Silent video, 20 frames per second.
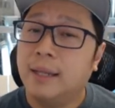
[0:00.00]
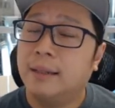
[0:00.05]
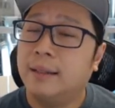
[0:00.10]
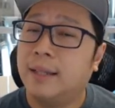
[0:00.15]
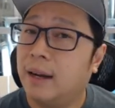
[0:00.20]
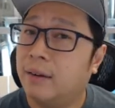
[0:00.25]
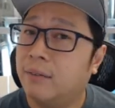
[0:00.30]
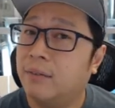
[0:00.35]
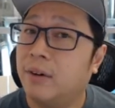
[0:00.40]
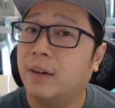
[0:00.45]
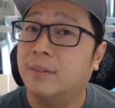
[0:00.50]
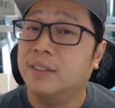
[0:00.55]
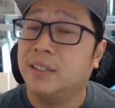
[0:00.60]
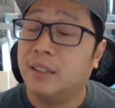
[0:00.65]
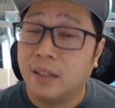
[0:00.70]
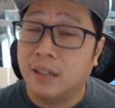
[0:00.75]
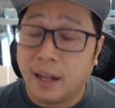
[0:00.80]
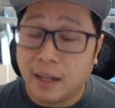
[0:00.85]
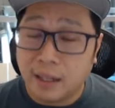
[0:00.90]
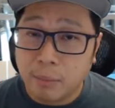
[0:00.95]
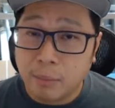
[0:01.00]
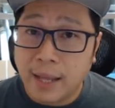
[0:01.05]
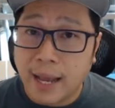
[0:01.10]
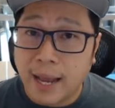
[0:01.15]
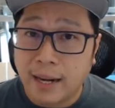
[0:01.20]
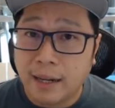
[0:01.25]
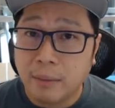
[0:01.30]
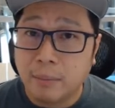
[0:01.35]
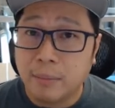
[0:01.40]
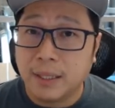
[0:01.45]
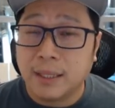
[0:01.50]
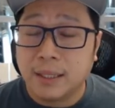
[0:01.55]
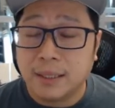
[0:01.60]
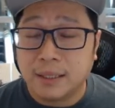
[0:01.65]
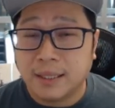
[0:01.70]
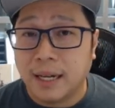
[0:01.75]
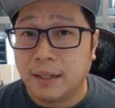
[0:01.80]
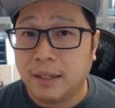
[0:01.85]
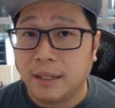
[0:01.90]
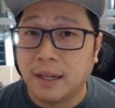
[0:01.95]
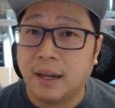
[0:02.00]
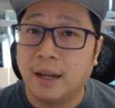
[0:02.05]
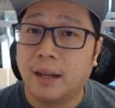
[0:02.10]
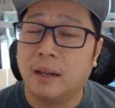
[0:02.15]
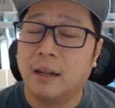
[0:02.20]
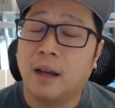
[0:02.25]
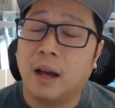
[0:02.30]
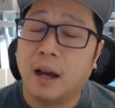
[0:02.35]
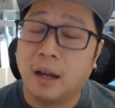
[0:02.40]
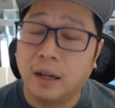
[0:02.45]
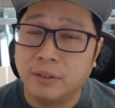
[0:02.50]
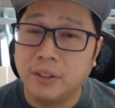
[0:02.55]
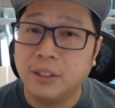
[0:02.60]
That involves a lot of planning, because now they got a lot of